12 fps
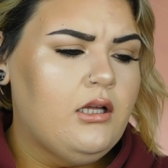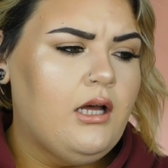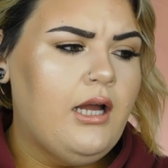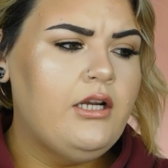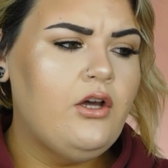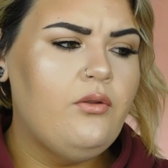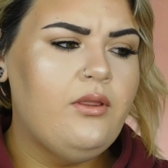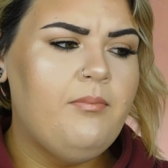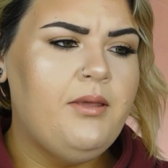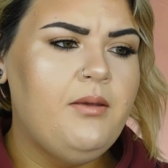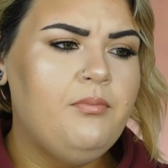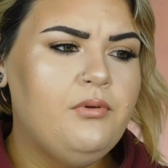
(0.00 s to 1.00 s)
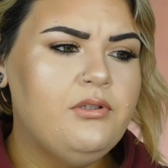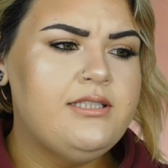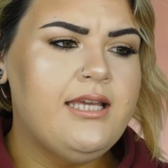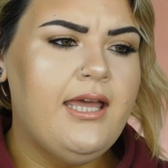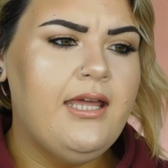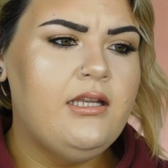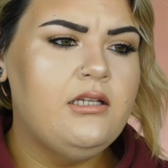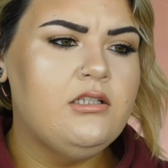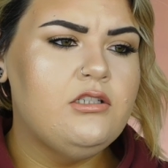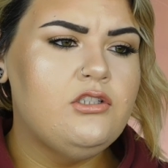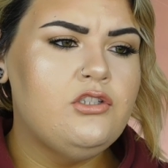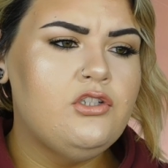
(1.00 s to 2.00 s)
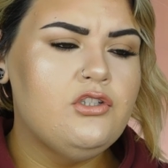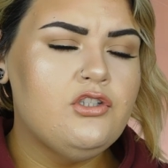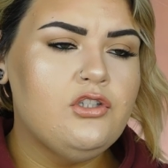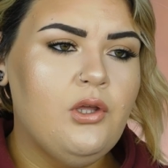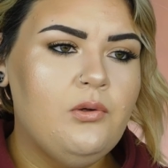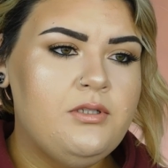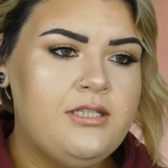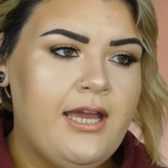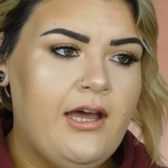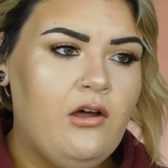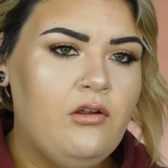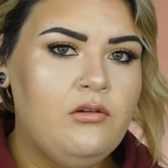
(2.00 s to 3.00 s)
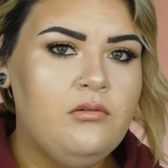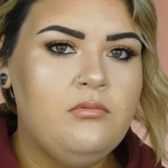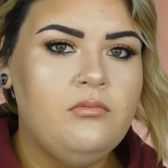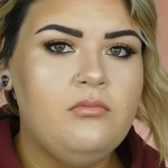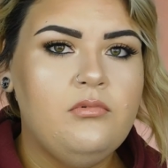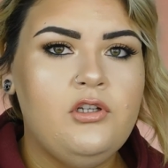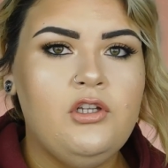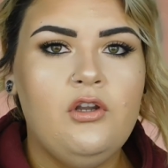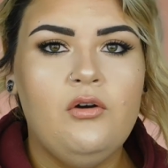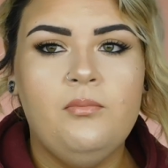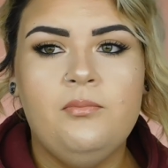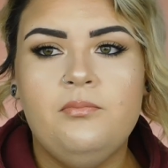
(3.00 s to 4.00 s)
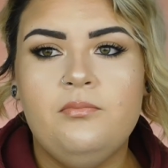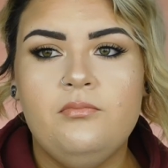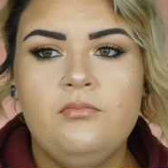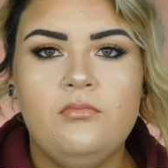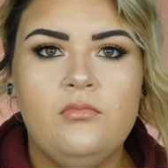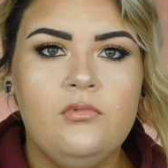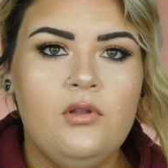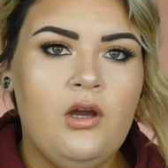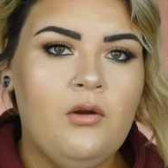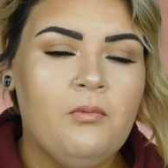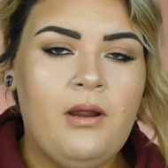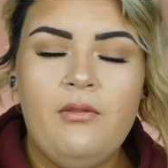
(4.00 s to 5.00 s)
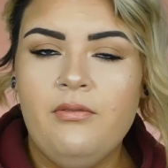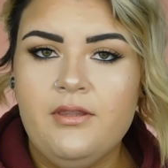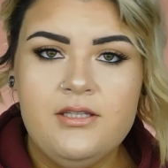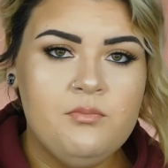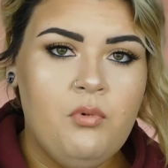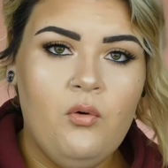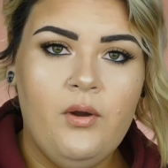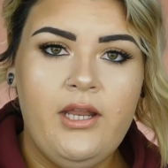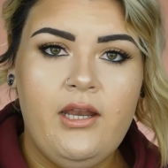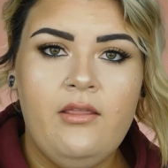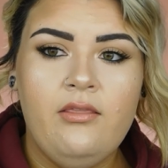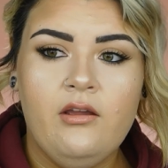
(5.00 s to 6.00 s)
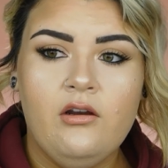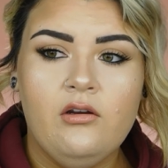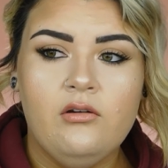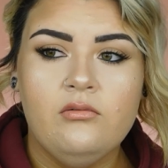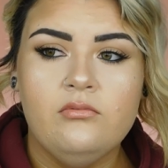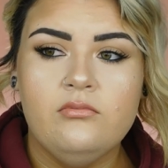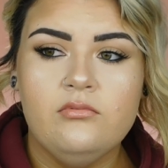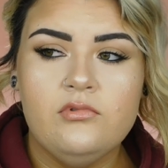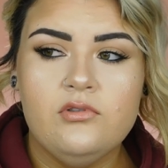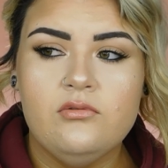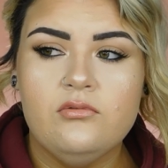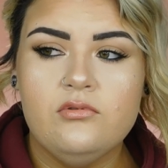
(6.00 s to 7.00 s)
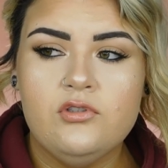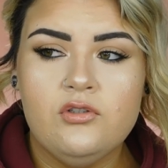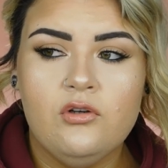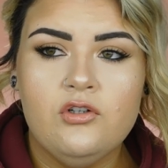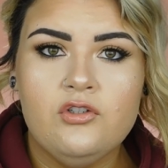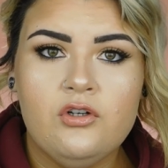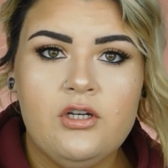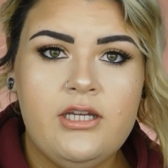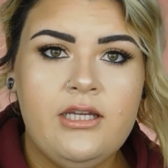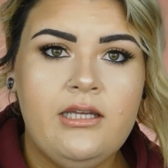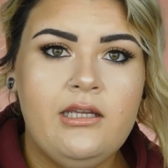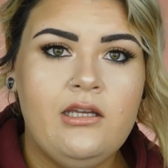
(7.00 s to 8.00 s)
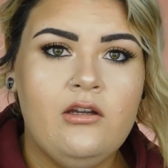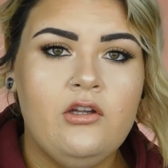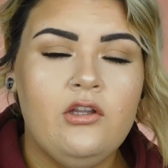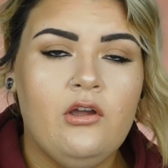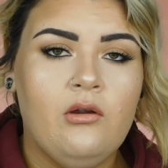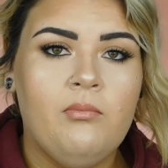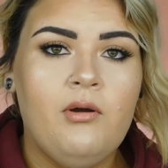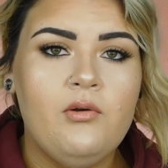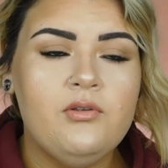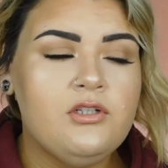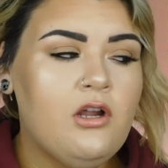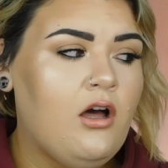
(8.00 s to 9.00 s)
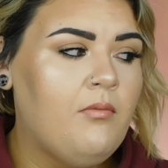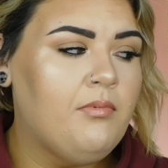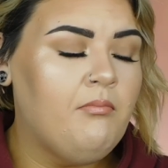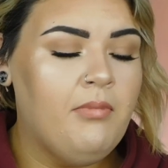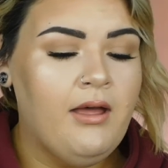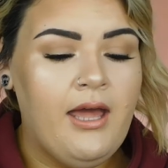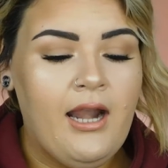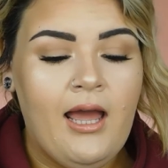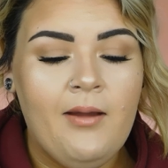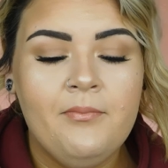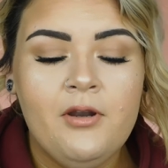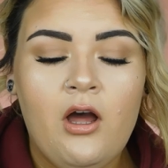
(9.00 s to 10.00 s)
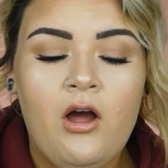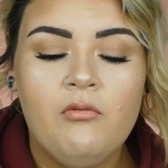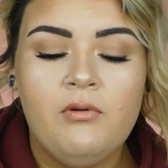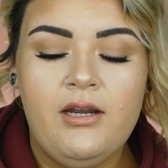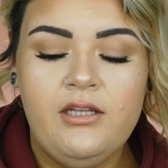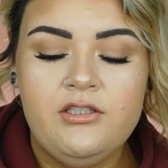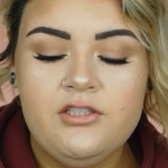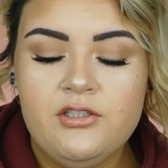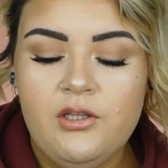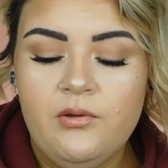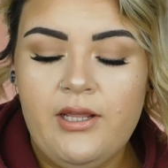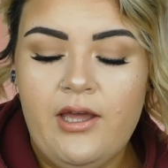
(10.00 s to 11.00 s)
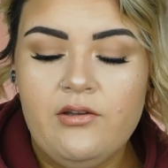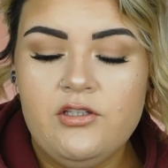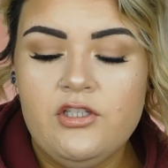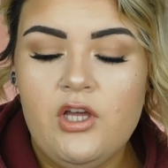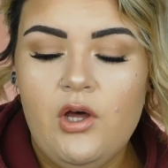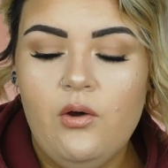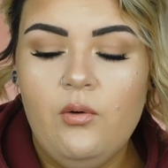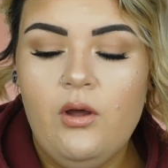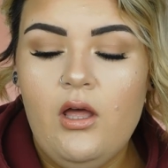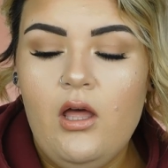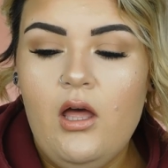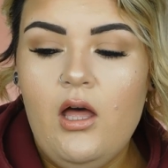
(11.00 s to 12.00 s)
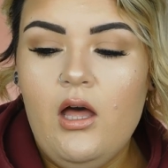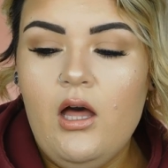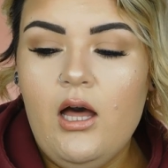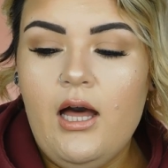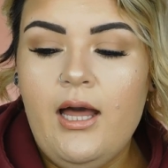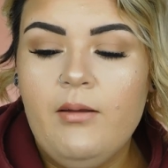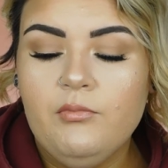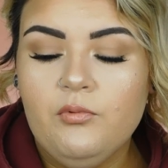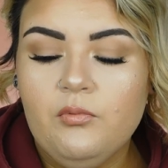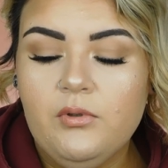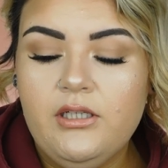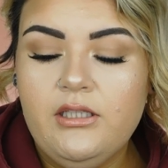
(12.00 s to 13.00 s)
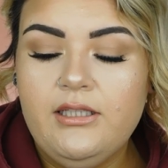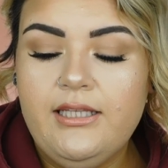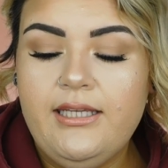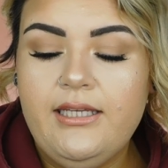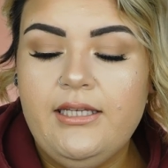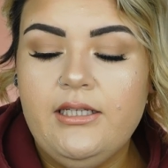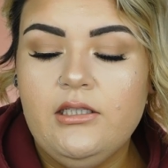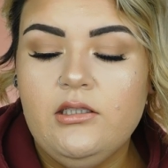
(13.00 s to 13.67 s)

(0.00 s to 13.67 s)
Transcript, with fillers: I know that people tend to slow down, you know, around this point in their surgery or their post-op, but I'm not ready to slow down, so I'm really